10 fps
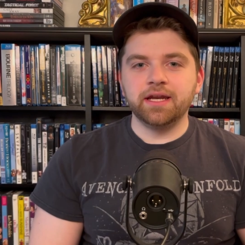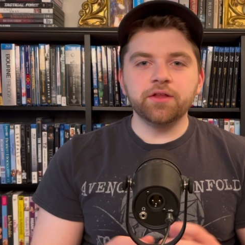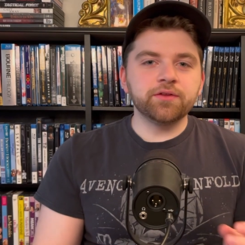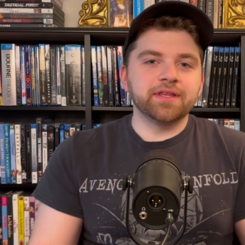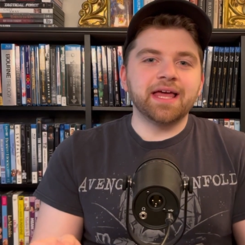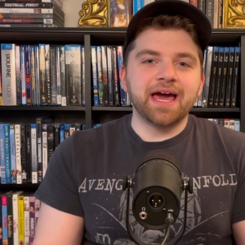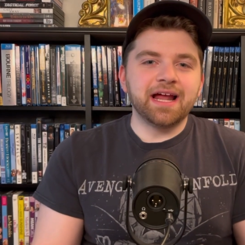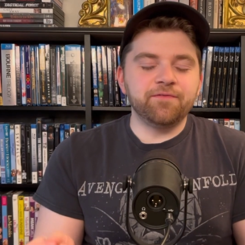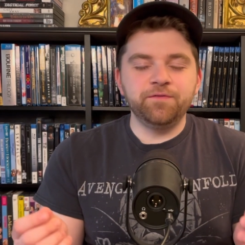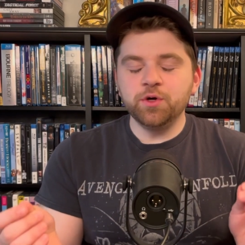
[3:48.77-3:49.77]
And other than that,
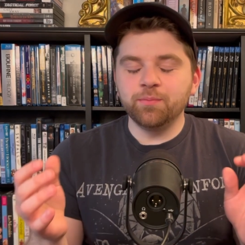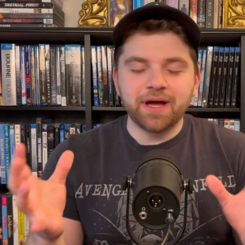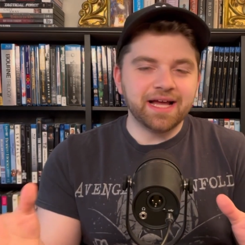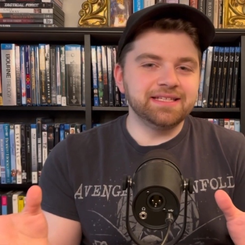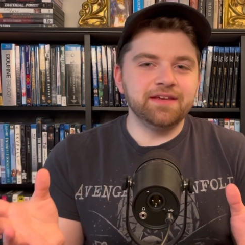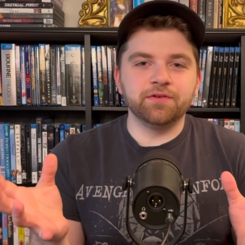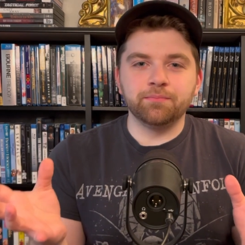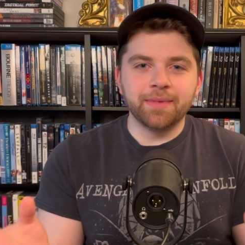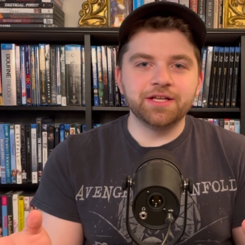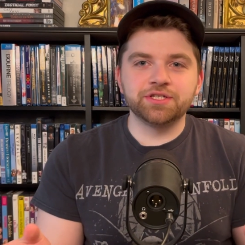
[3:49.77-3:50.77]
I feel bad to
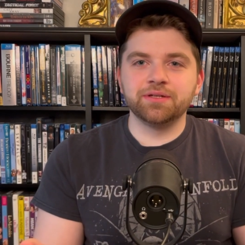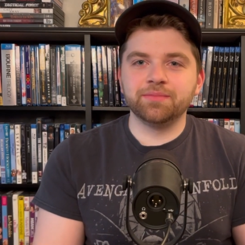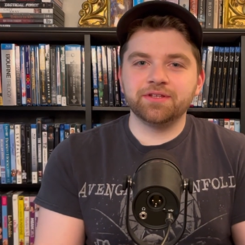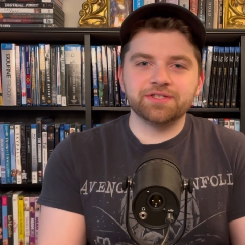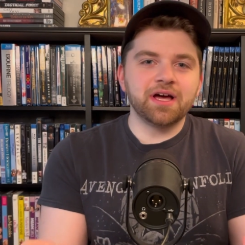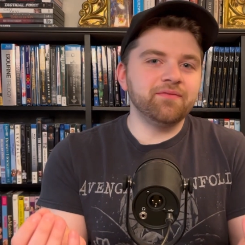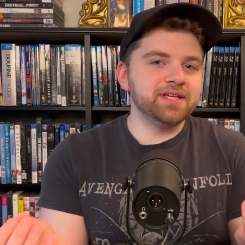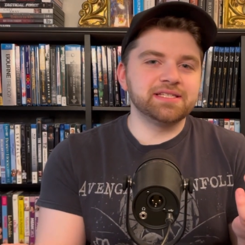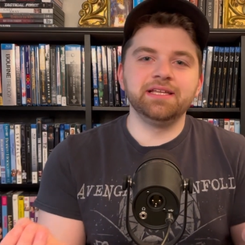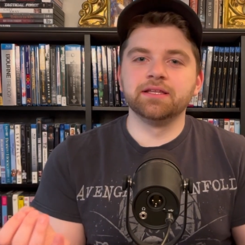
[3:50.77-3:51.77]
even mention, but there's
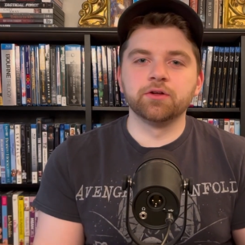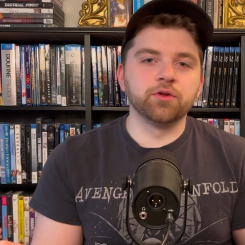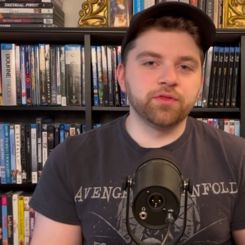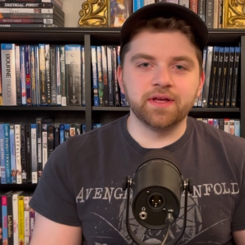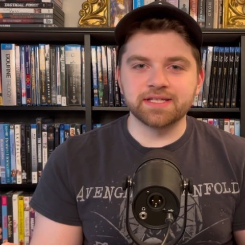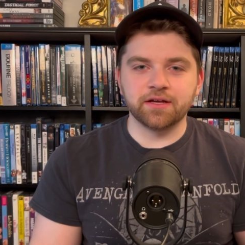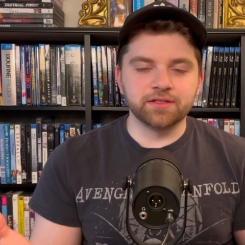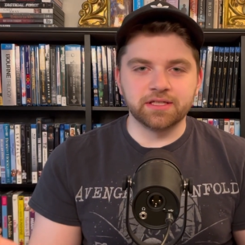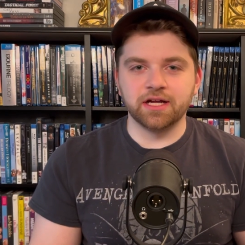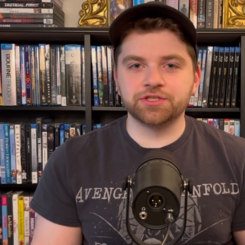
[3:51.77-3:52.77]
obviously little things I
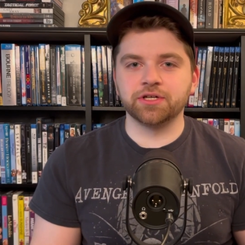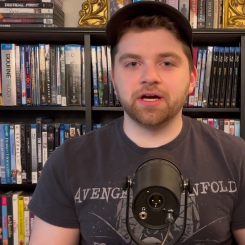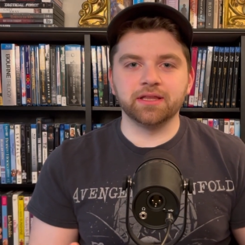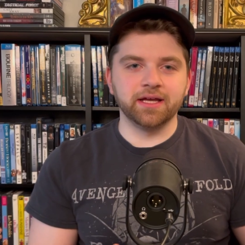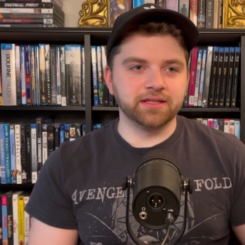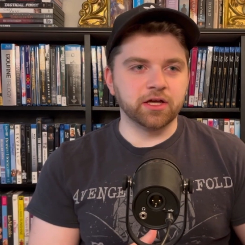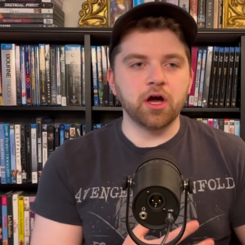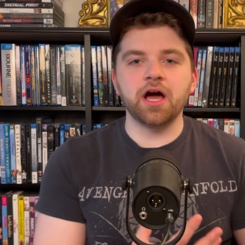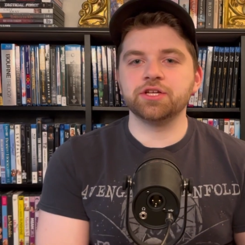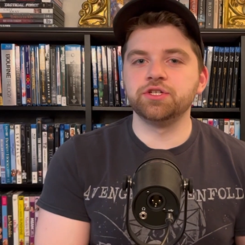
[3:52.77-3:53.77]
could touch on, like the
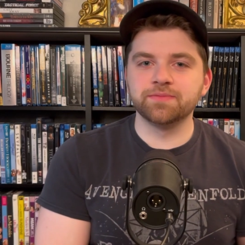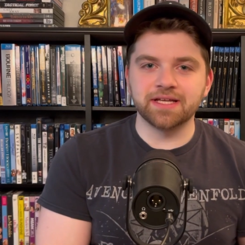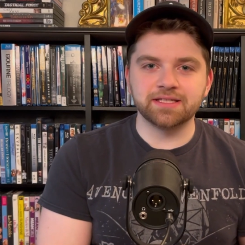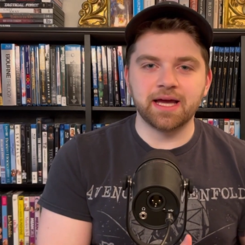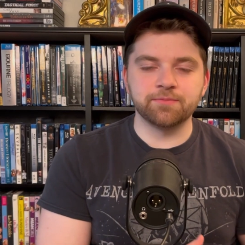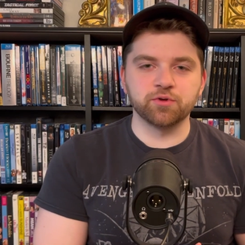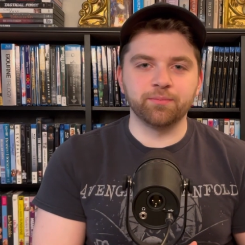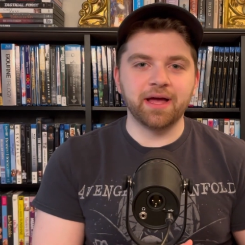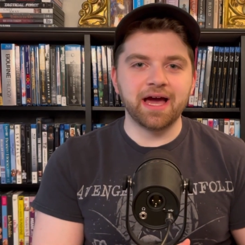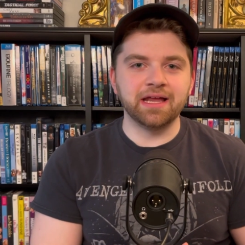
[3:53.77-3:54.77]
costumes at times were
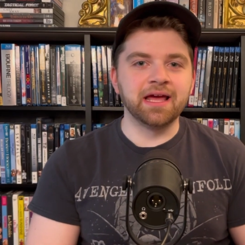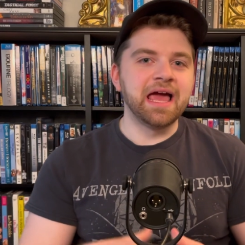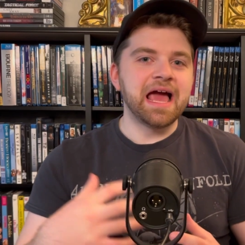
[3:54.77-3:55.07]
bad,